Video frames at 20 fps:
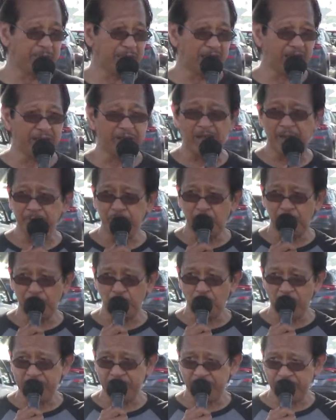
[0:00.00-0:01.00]
I, I bought
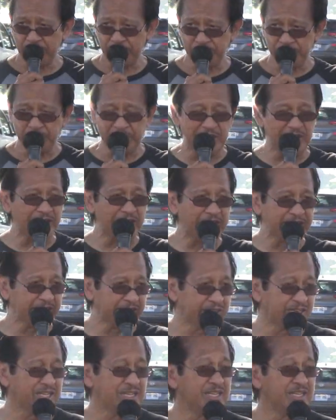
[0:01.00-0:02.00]
one from Mililani.